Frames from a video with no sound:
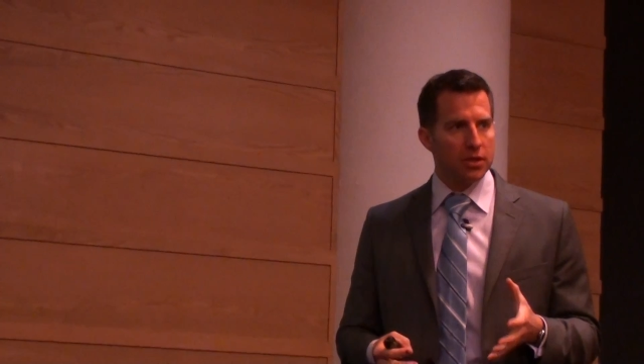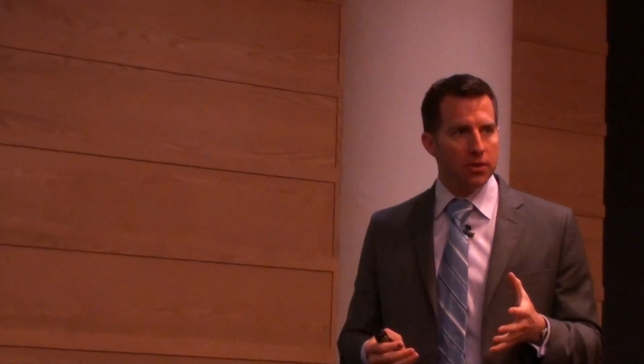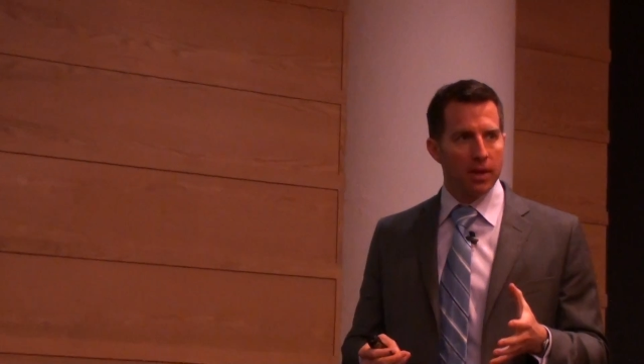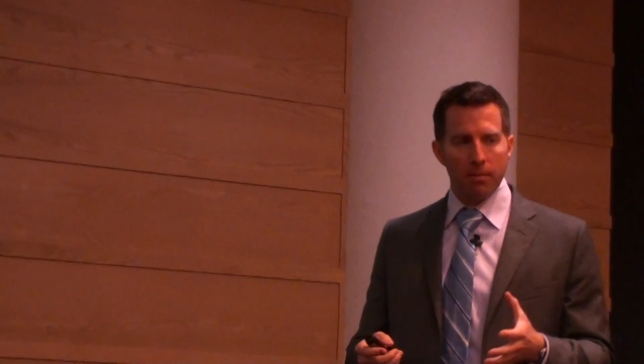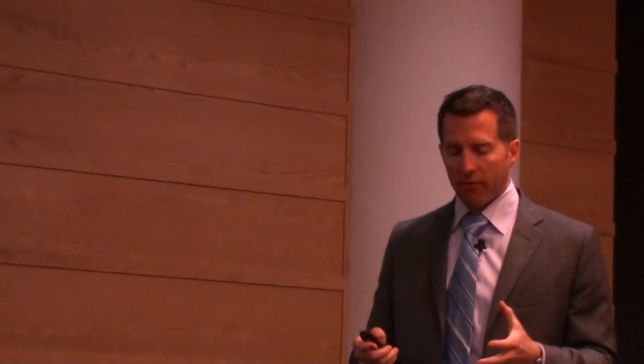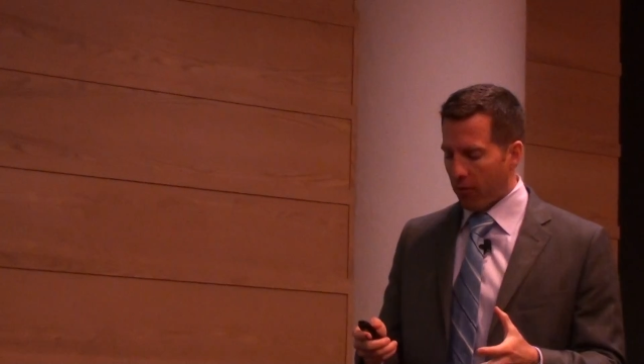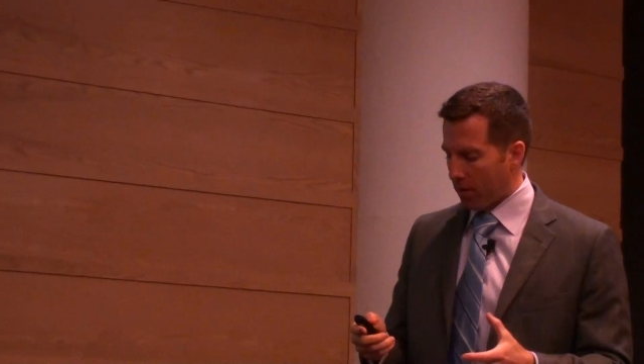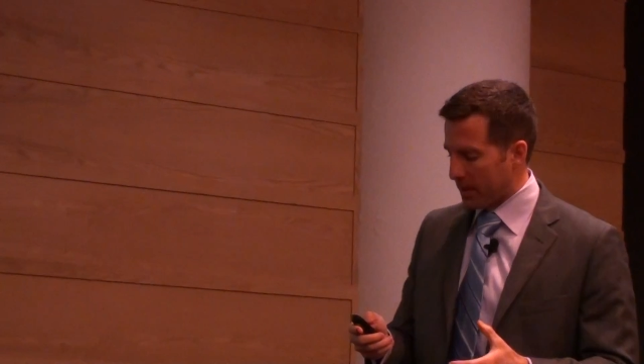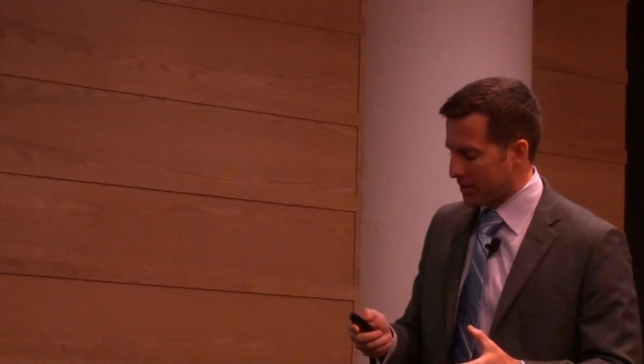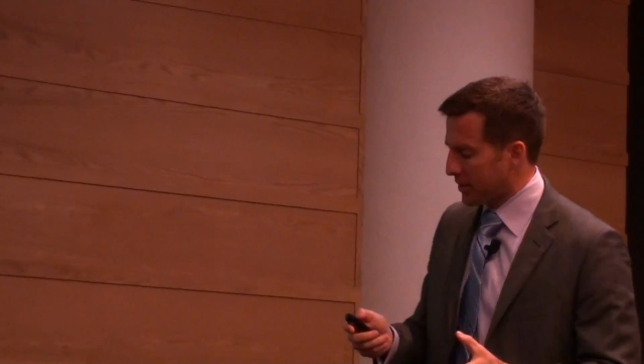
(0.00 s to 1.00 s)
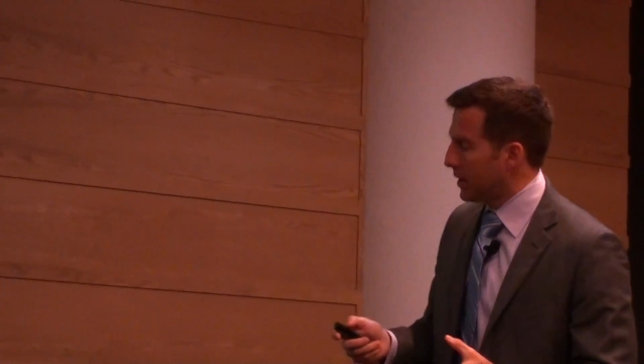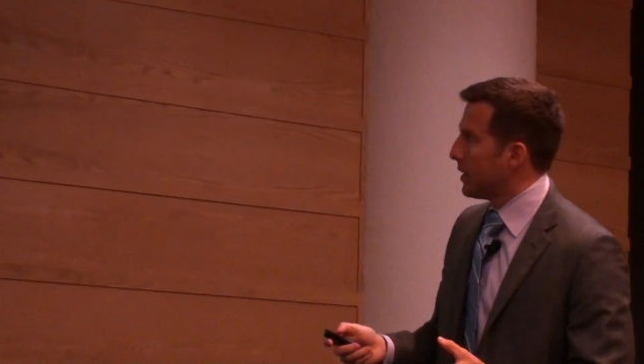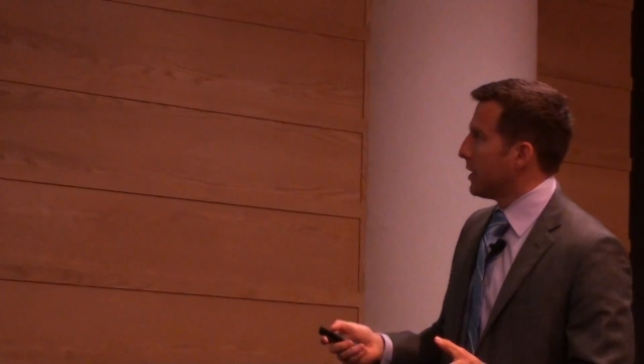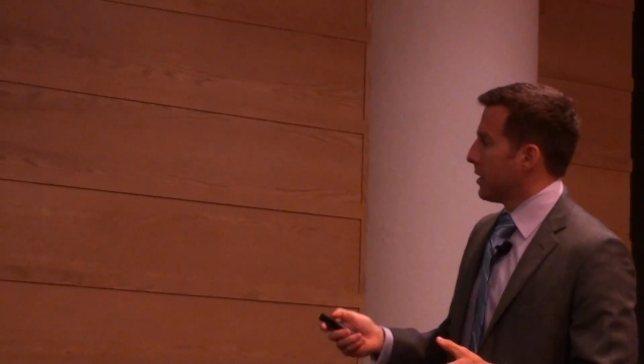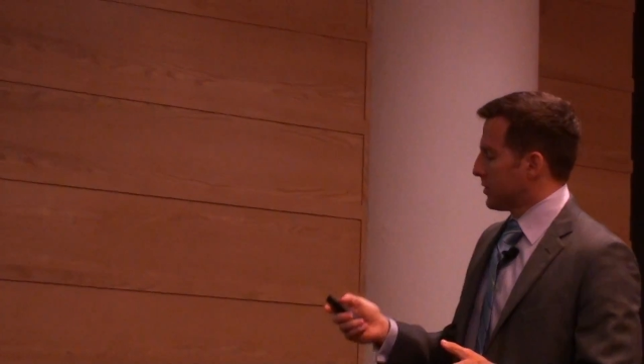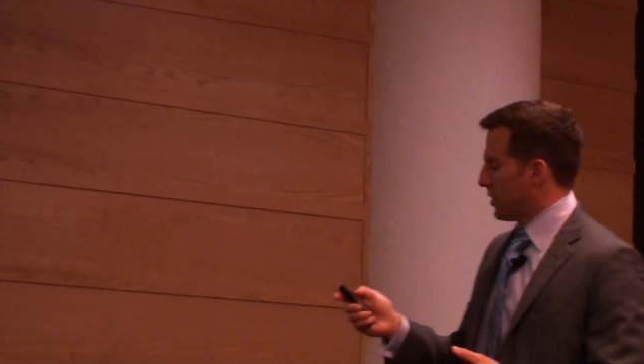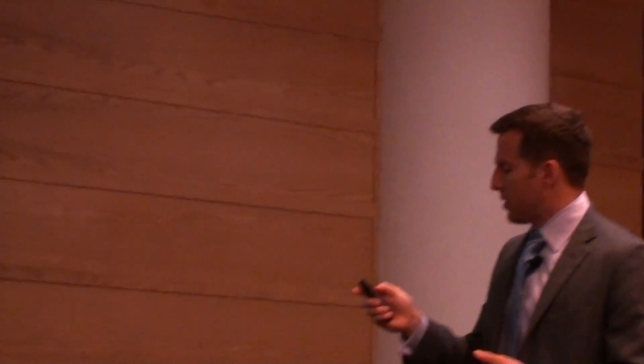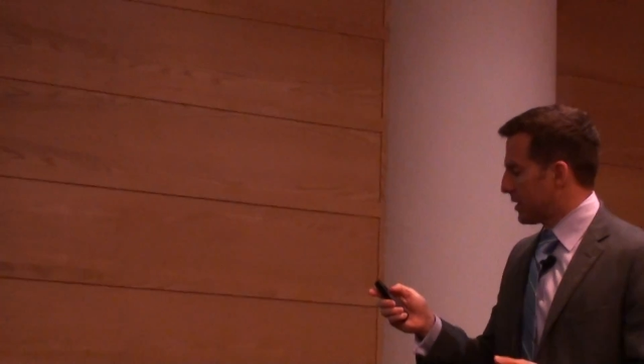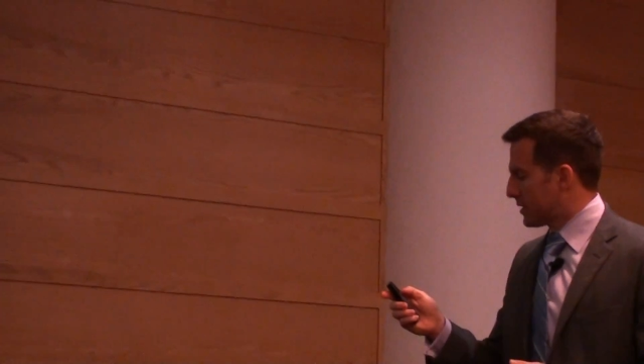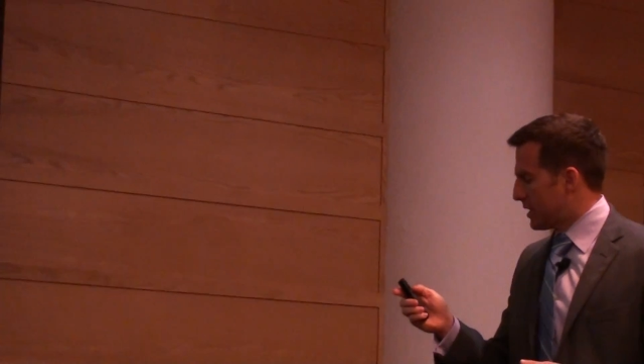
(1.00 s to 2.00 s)
unit performance. So
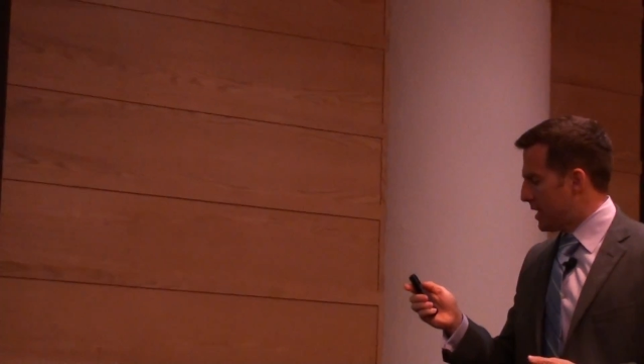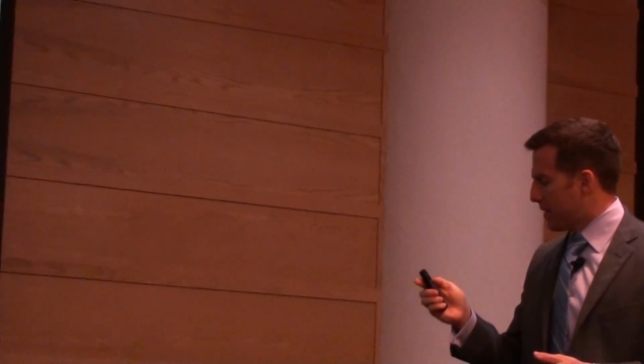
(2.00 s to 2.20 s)
you can see